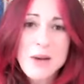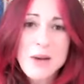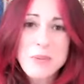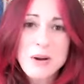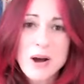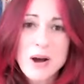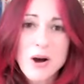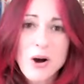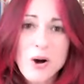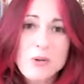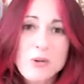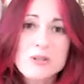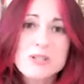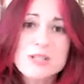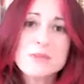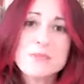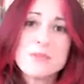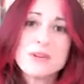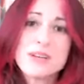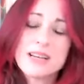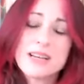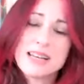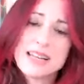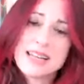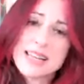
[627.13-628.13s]
but
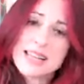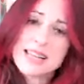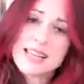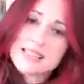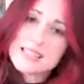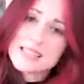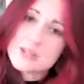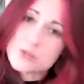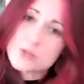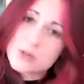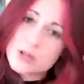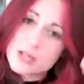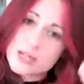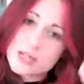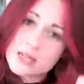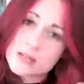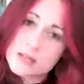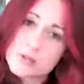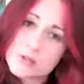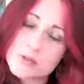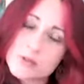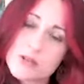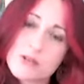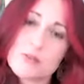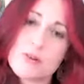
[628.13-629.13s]
ultimately it is what
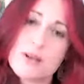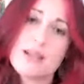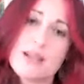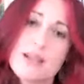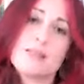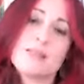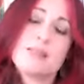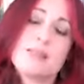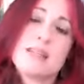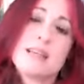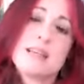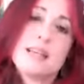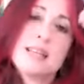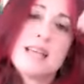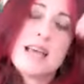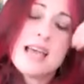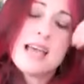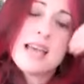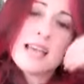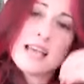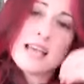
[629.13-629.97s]
keeps me grounded